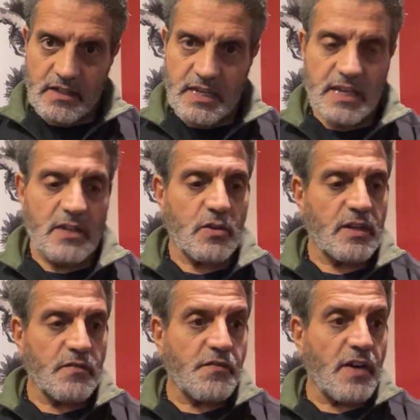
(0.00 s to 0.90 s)
Okay, you
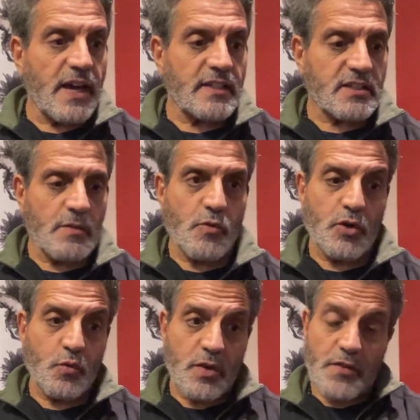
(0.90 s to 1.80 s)
can find
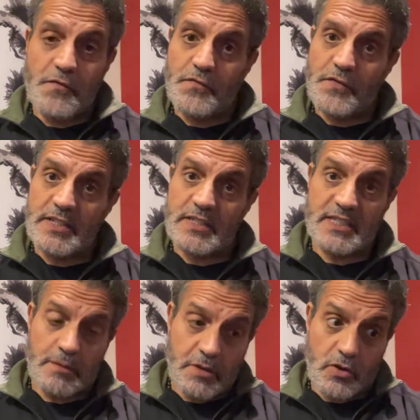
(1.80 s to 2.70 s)
someone with a
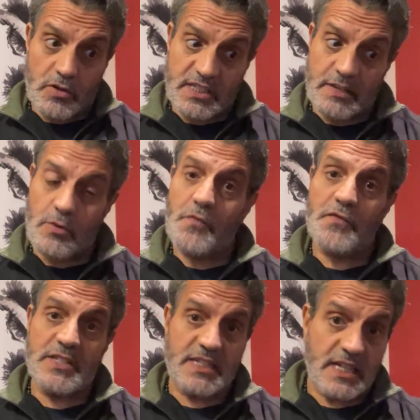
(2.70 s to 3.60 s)
similar similar
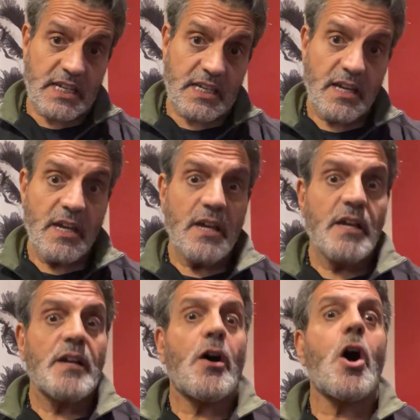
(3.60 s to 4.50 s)
physique
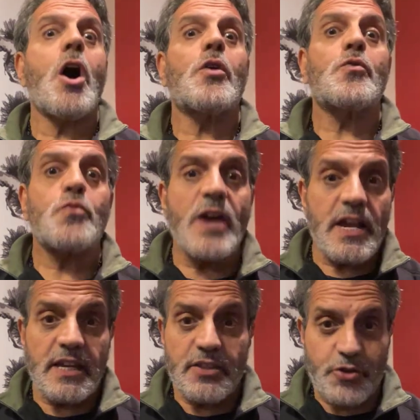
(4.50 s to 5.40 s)

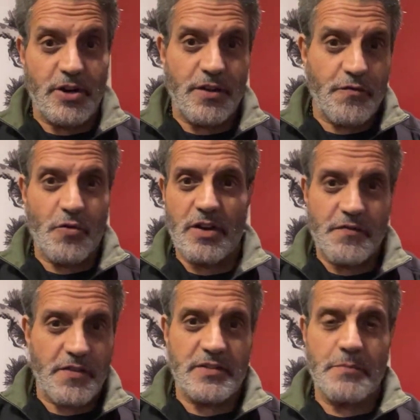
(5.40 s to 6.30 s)
already 30, 40,
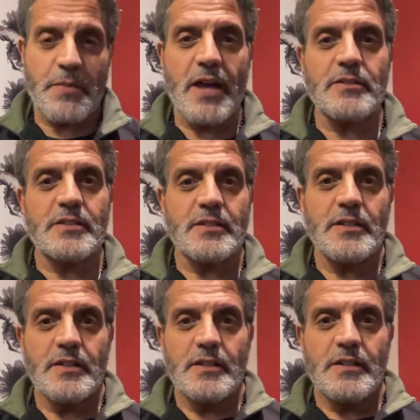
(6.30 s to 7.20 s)
50 pounds
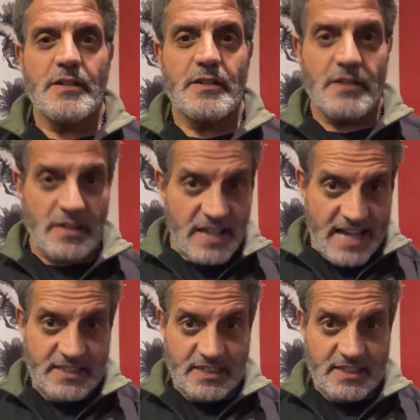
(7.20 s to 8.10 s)

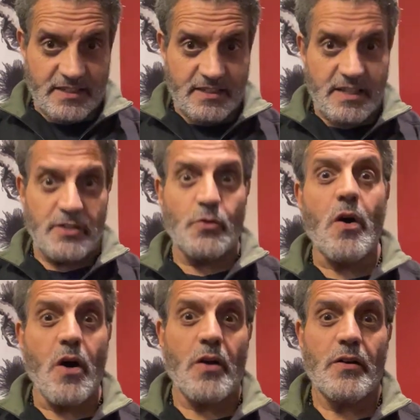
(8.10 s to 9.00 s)
less than you
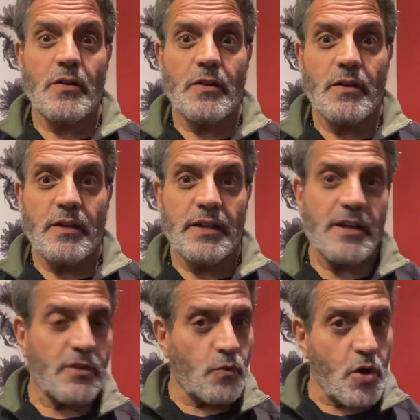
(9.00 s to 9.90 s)
are. In
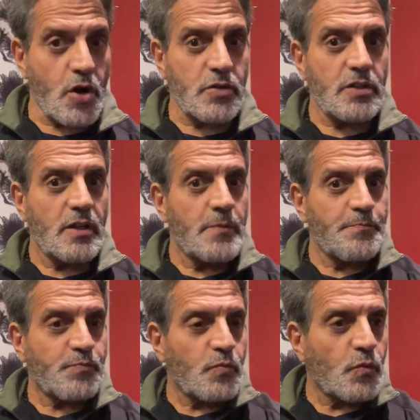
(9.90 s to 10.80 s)
other words,
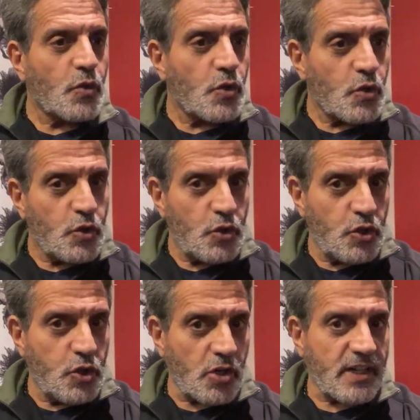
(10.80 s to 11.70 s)

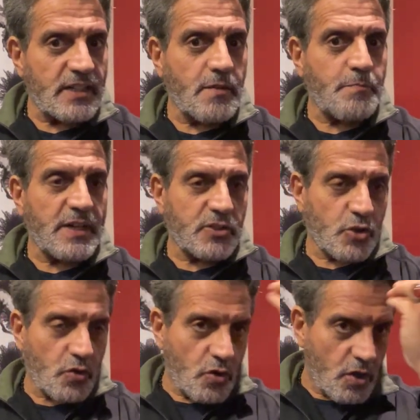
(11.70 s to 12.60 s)
look at the
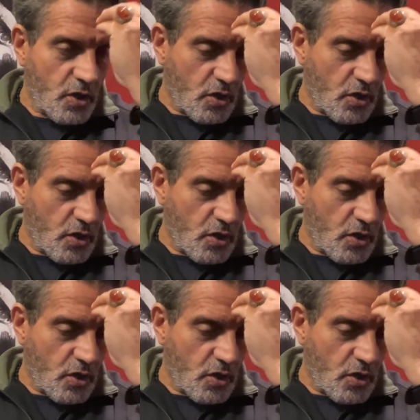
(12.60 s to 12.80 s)
picture,